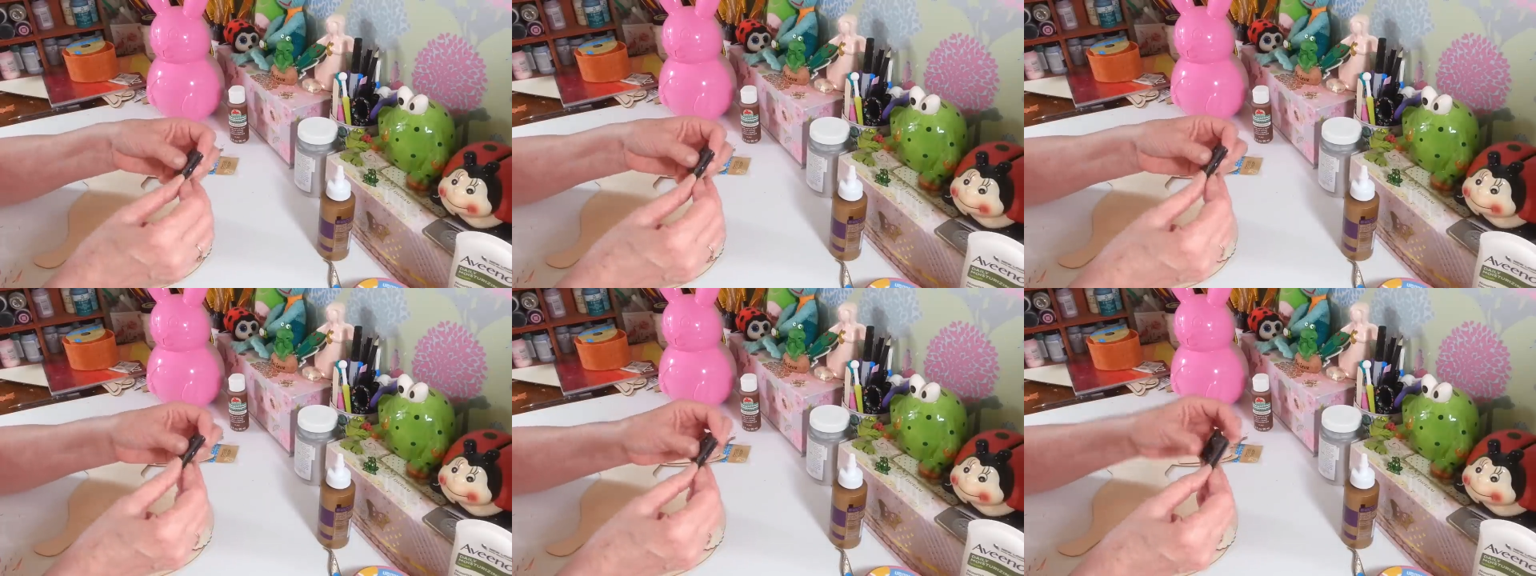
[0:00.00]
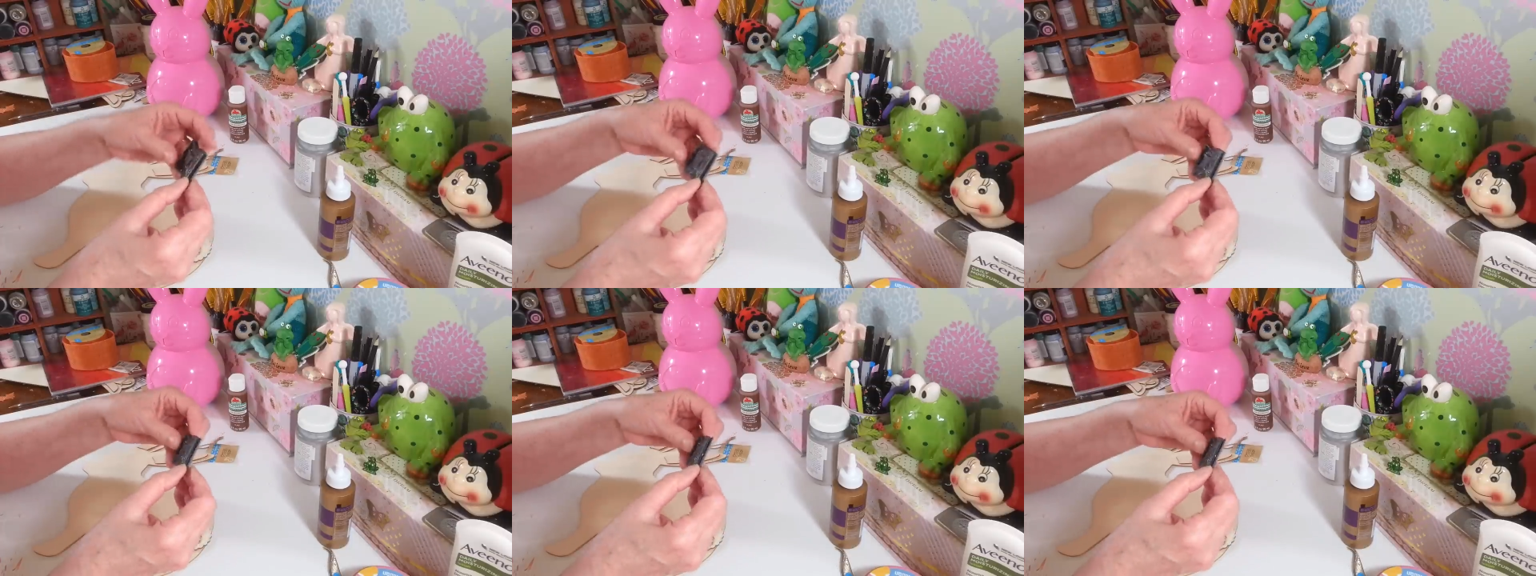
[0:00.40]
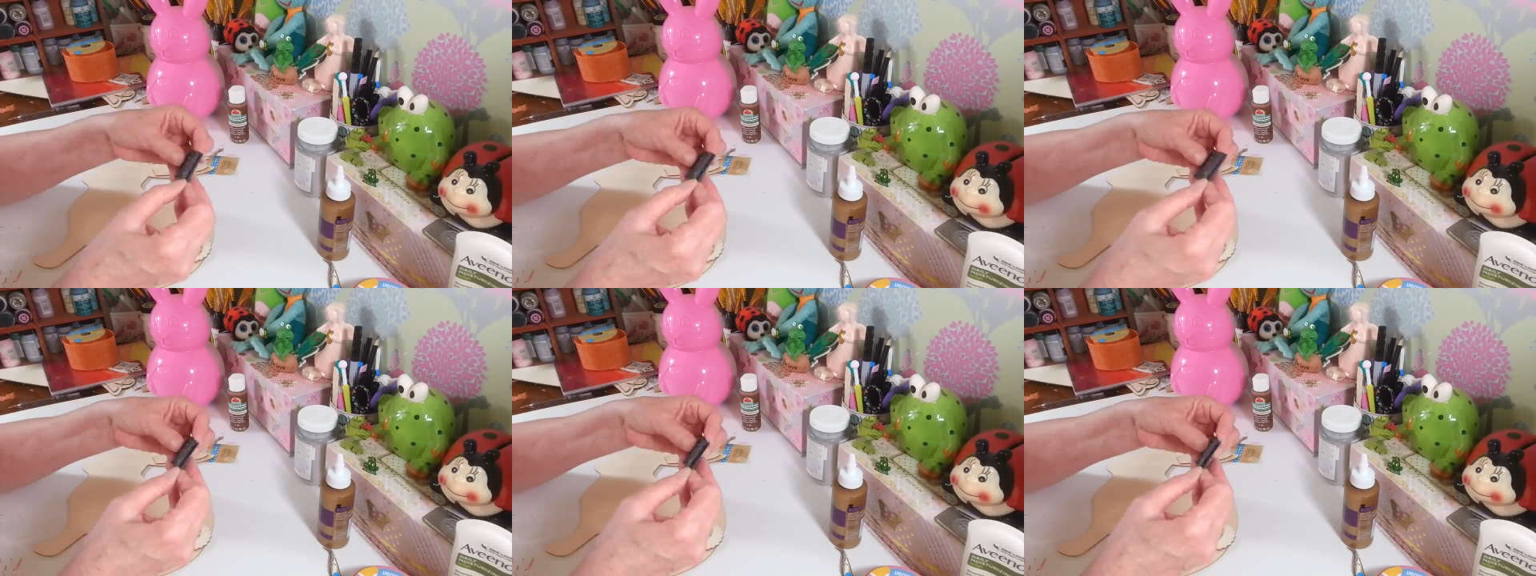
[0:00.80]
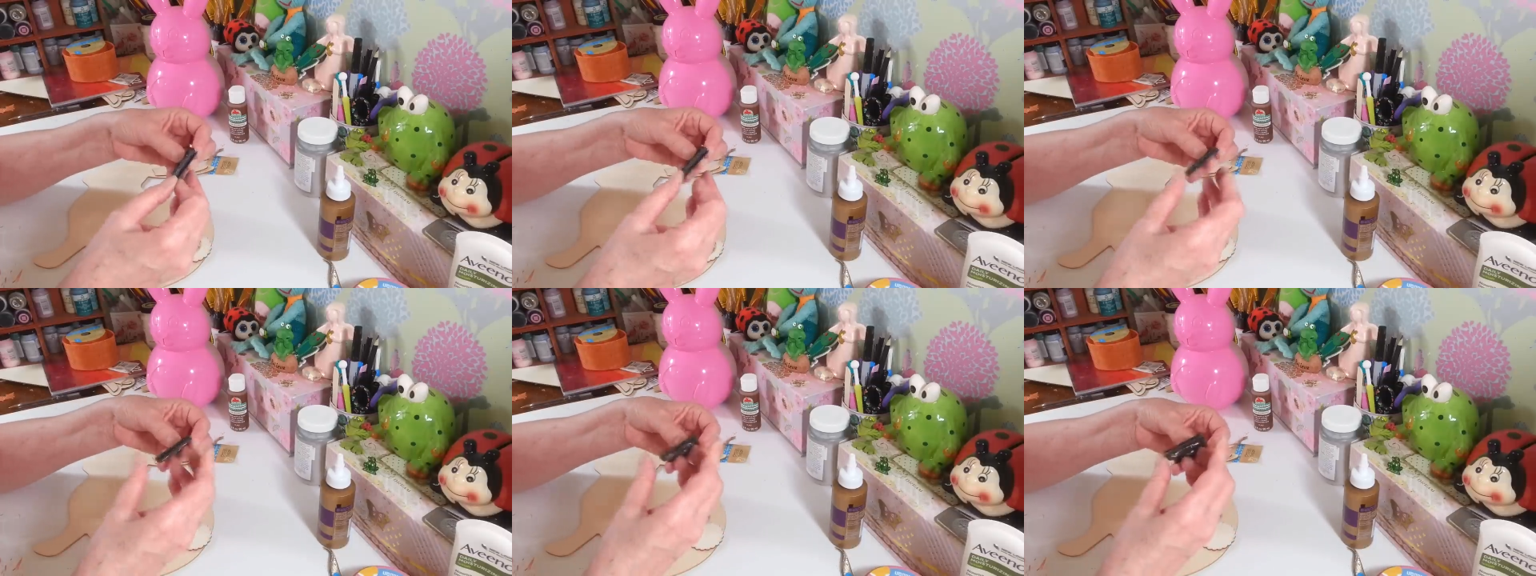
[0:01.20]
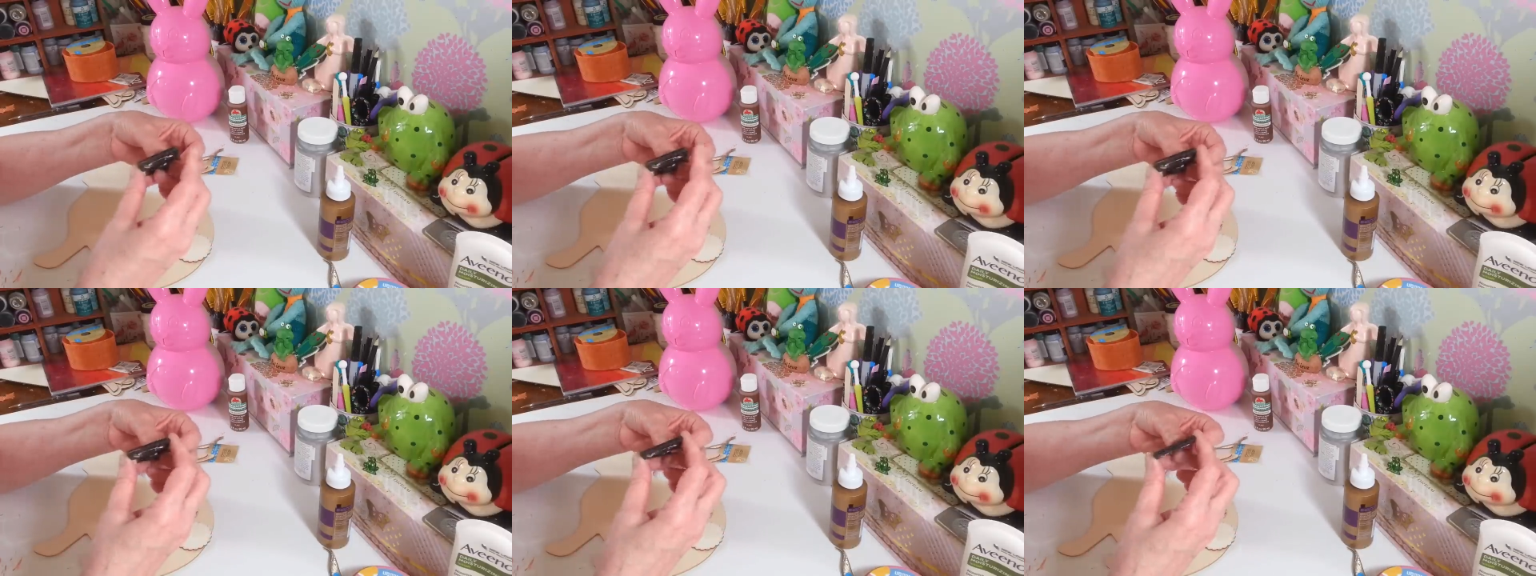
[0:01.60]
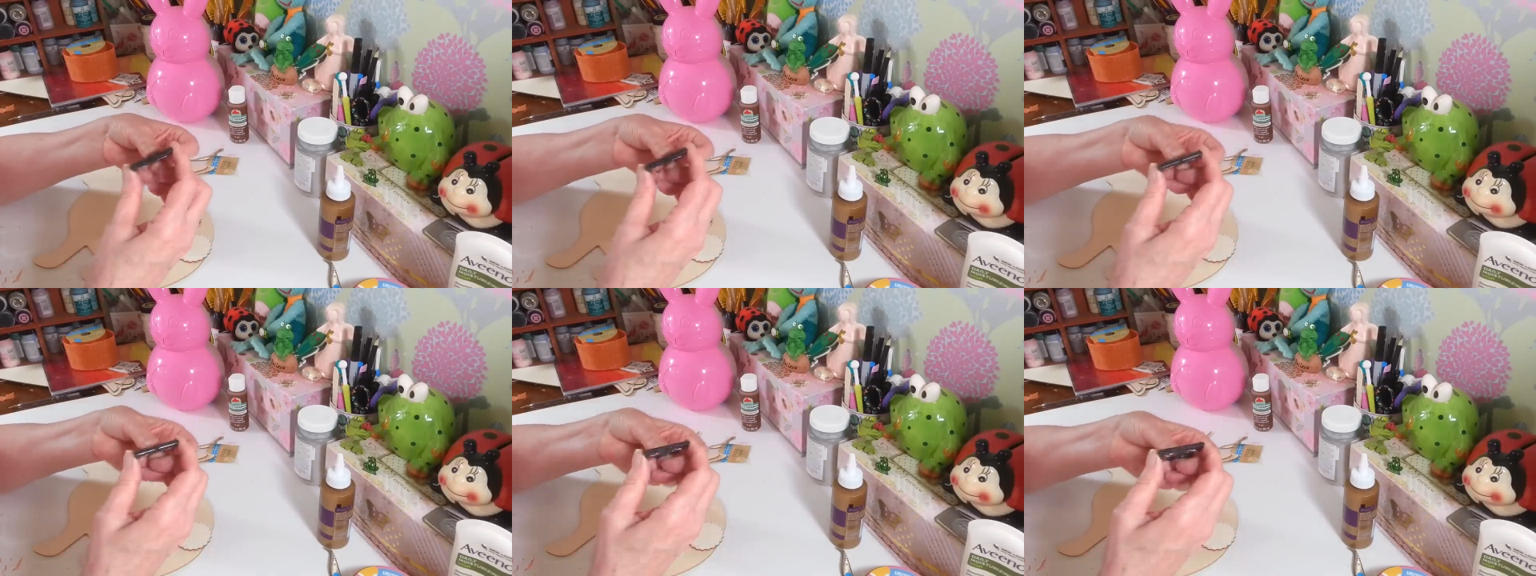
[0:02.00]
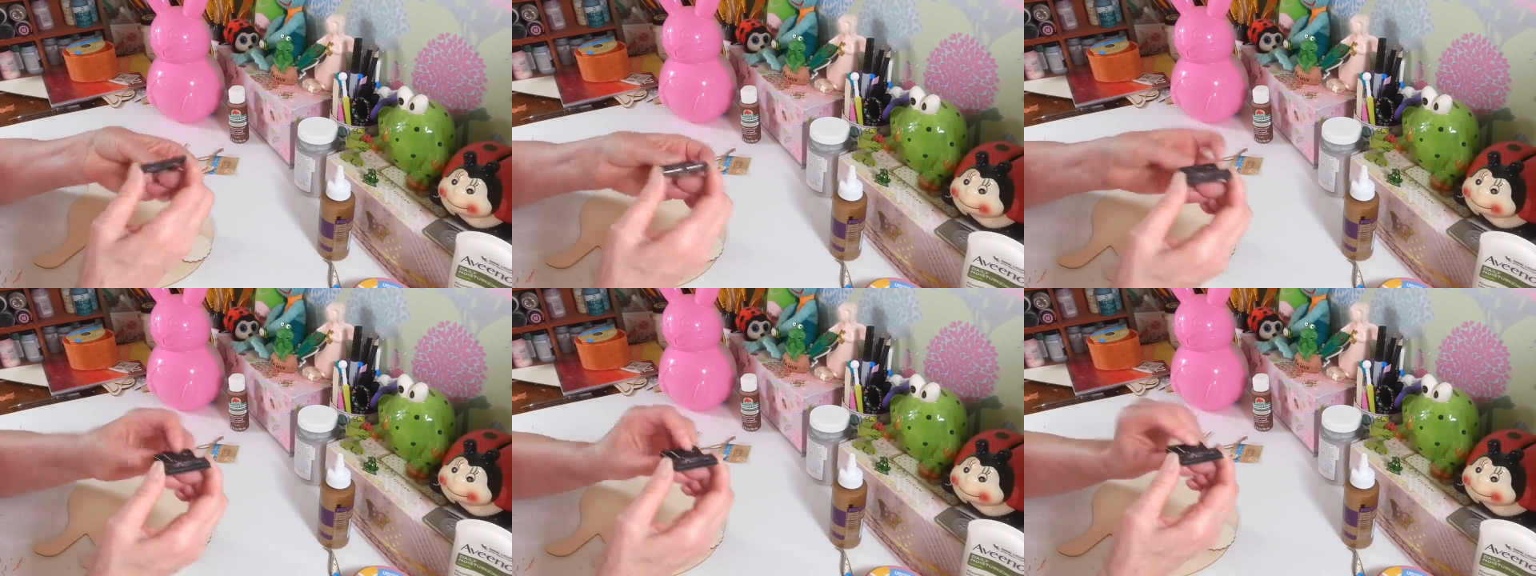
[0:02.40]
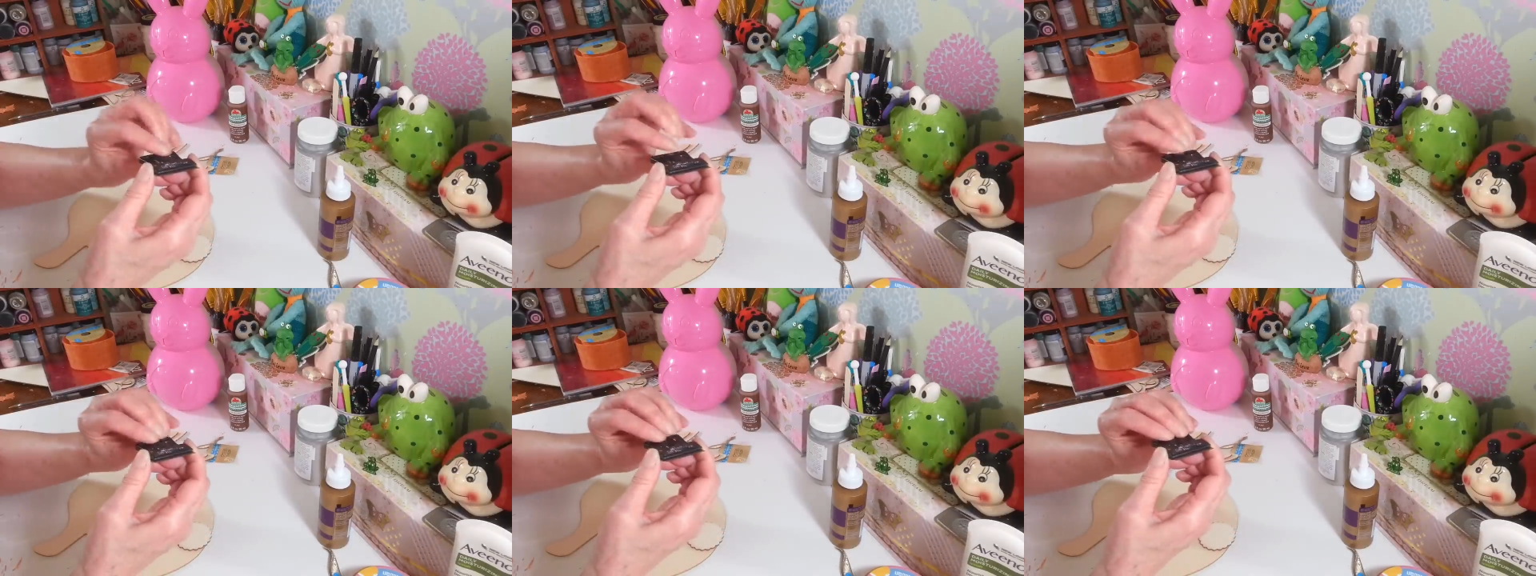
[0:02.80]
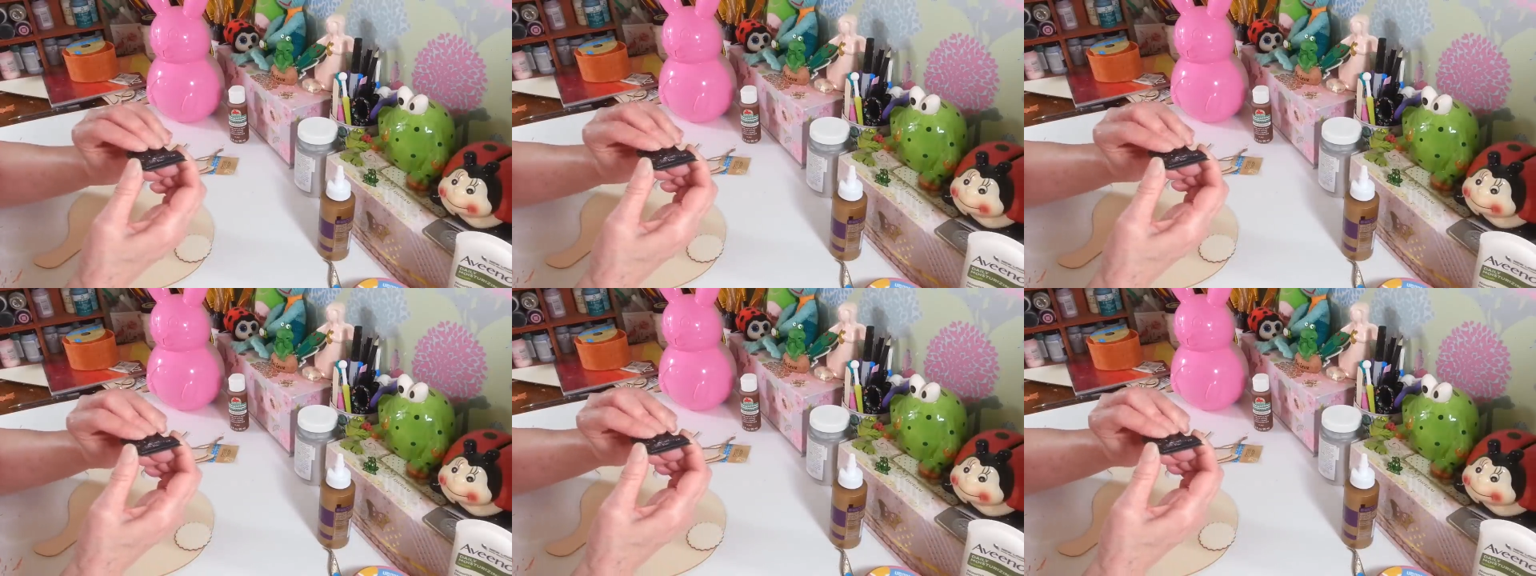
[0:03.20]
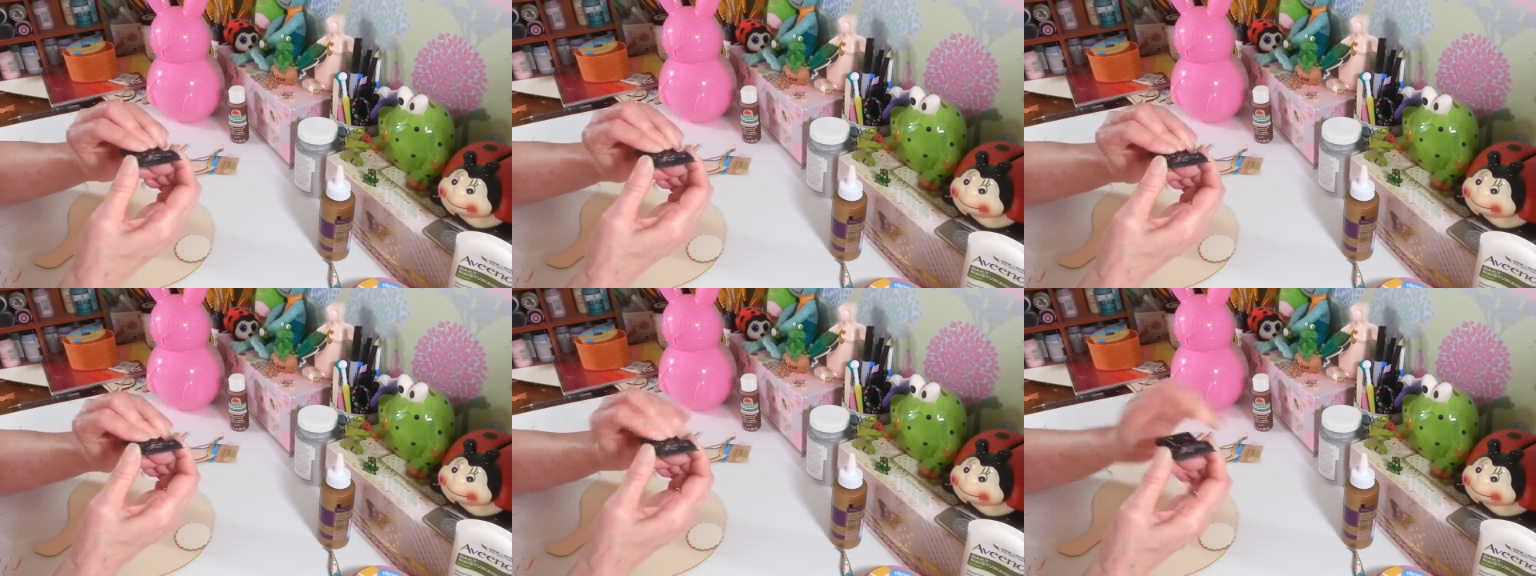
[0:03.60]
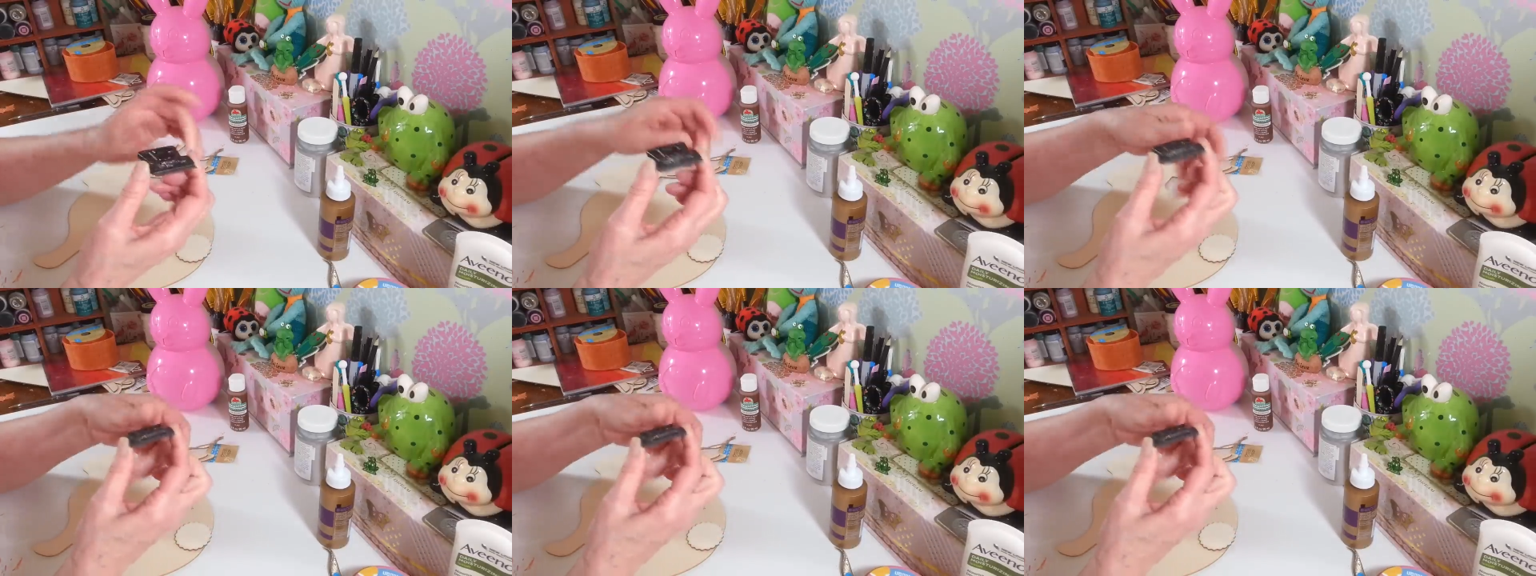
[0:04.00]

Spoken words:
Nobody's mouth can be seen.